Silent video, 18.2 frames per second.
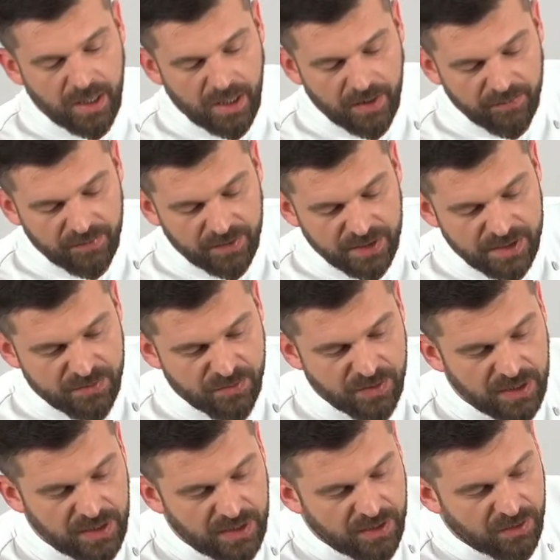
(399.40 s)
have these
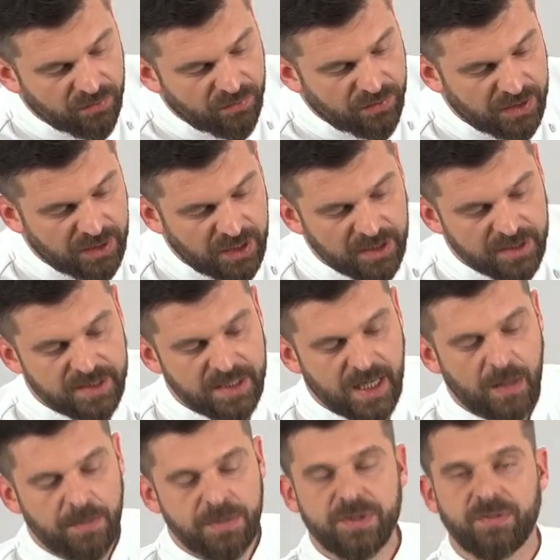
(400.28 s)
really convenient
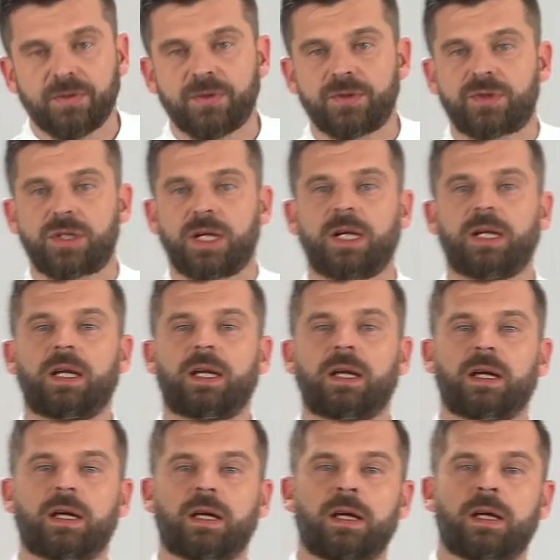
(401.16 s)
taps for
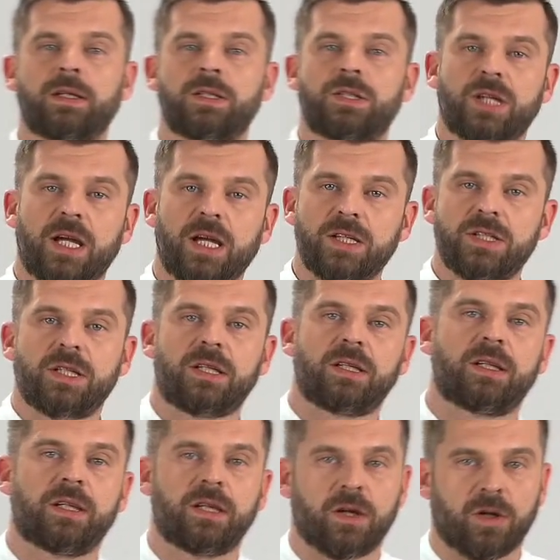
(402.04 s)
draining and
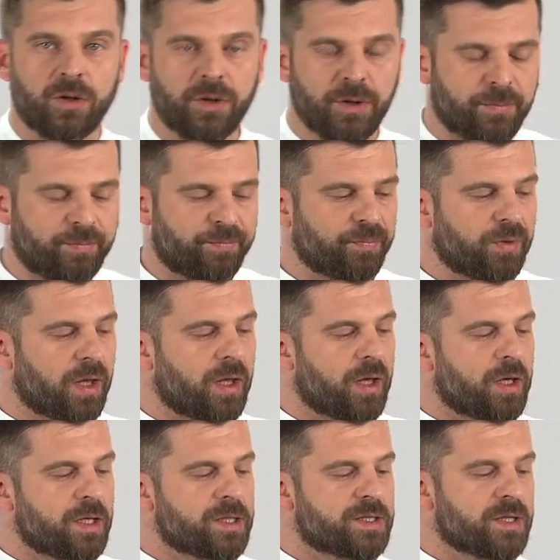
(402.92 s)
changing the oil.
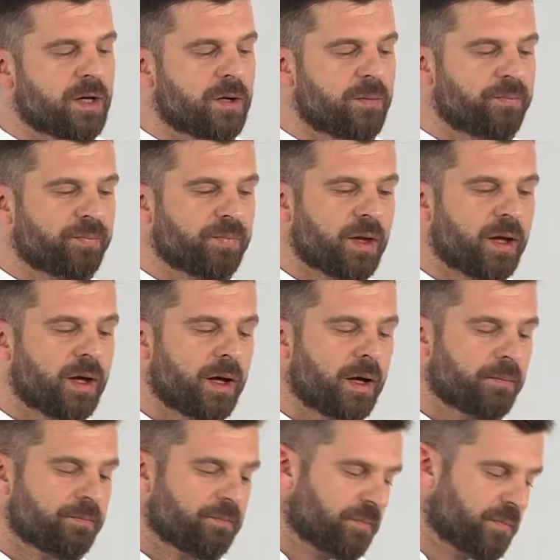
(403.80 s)
So
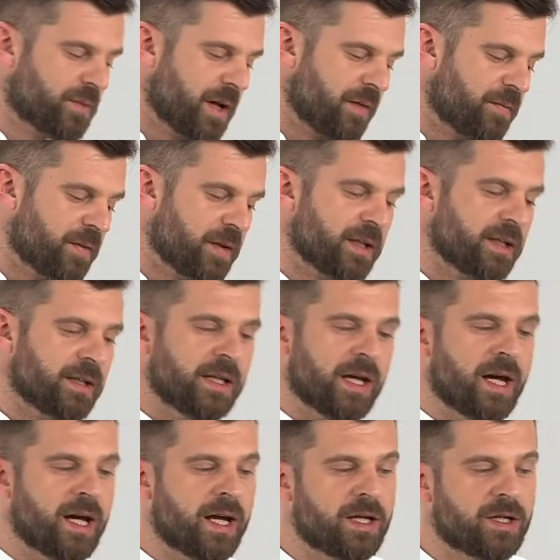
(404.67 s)
definitely
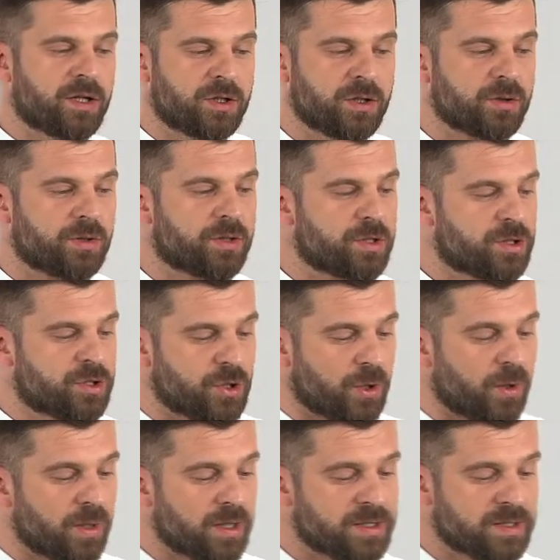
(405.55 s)
a good
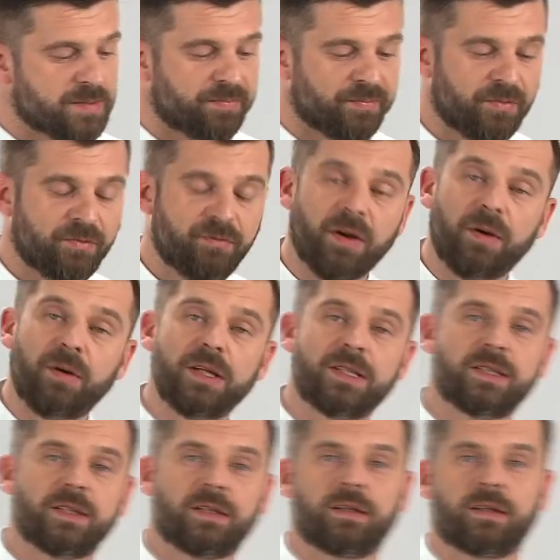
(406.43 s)
choice. Very
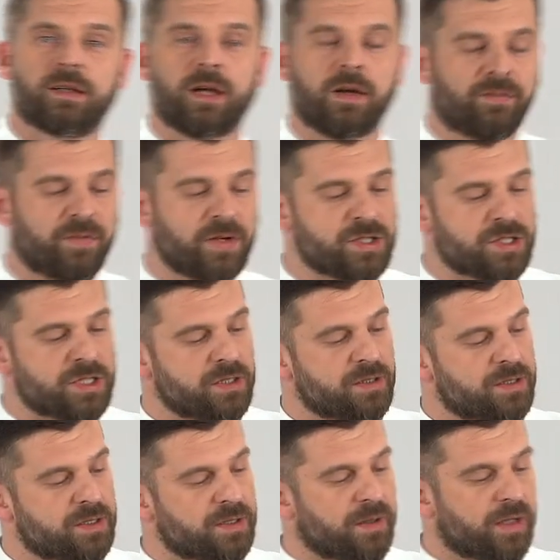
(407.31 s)

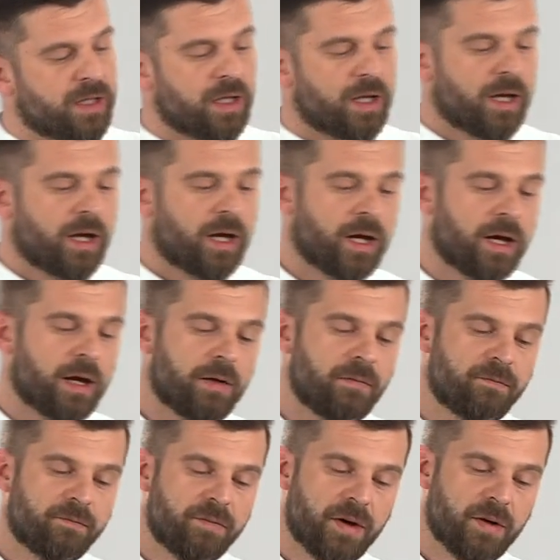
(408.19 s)
efficient,
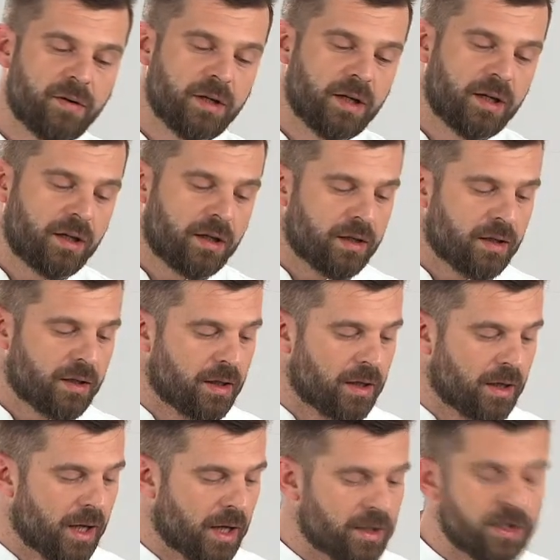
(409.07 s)
very
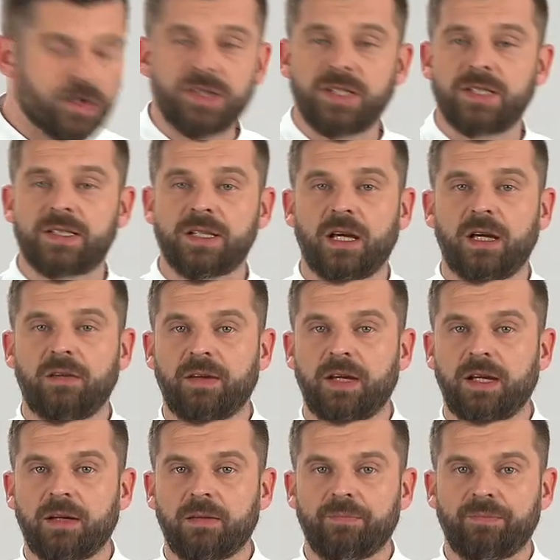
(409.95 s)
energy
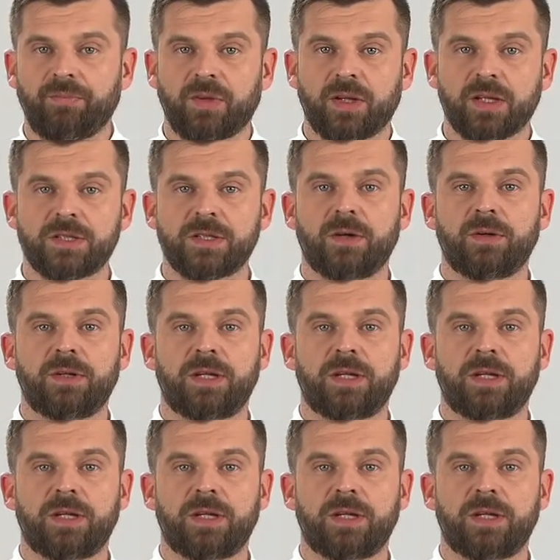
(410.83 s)
saving, so